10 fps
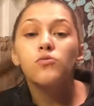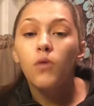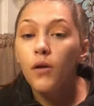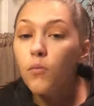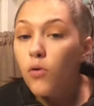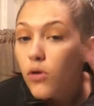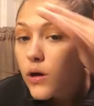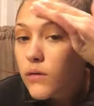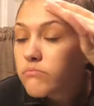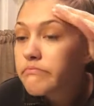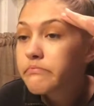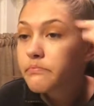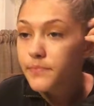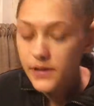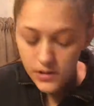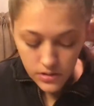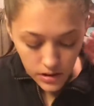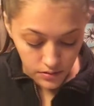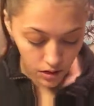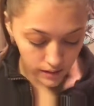one more. This is
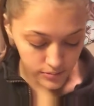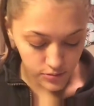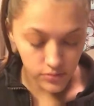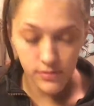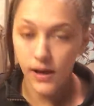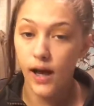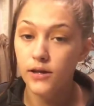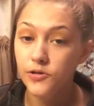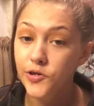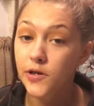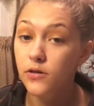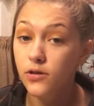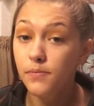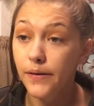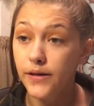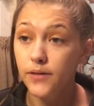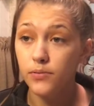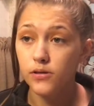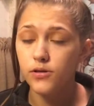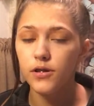kind of optional. I just think it looks better
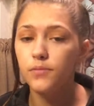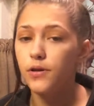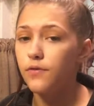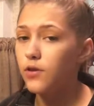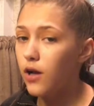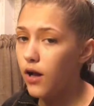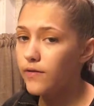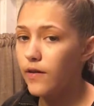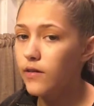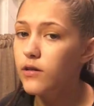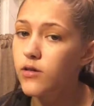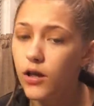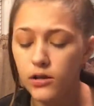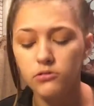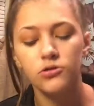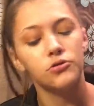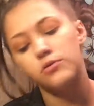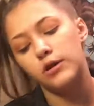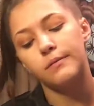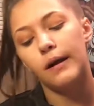personally, but if you don't have all these colors, don't
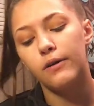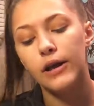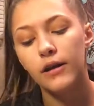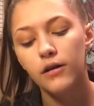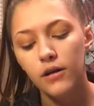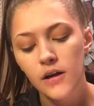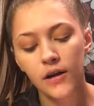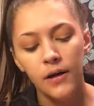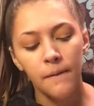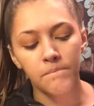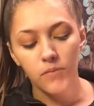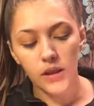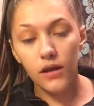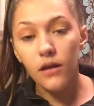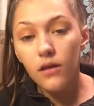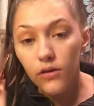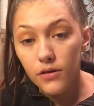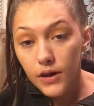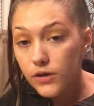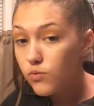worry about it. Either
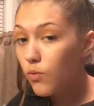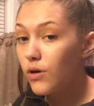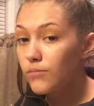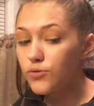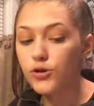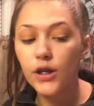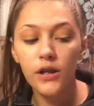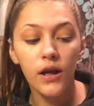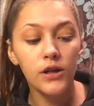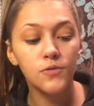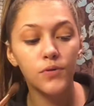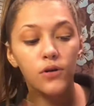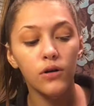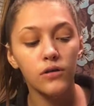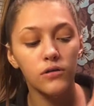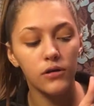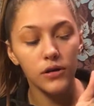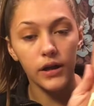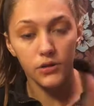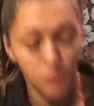this warm shade that I just put on, or like